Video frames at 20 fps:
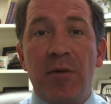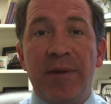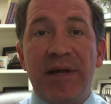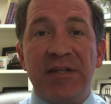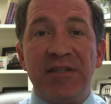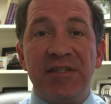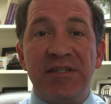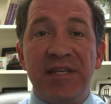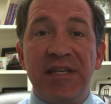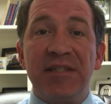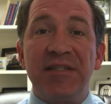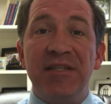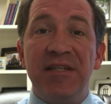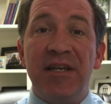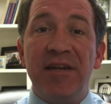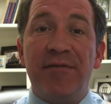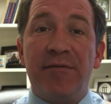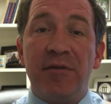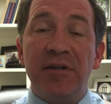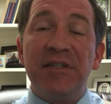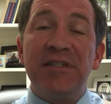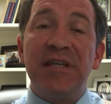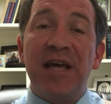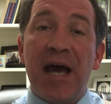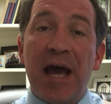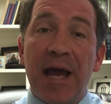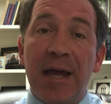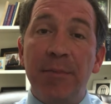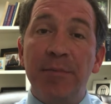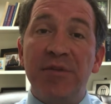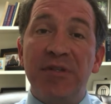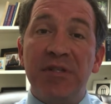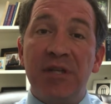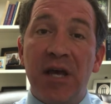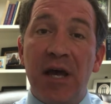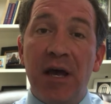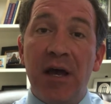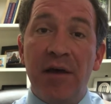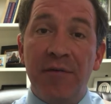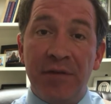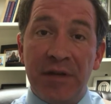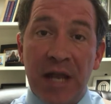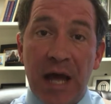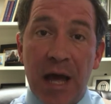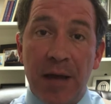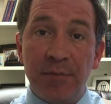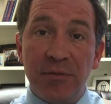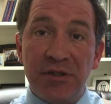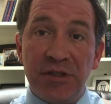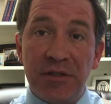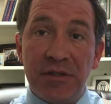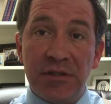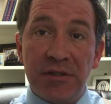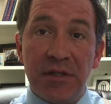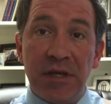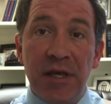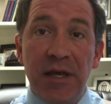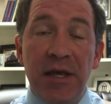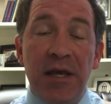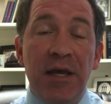about 6 different types of adoptions.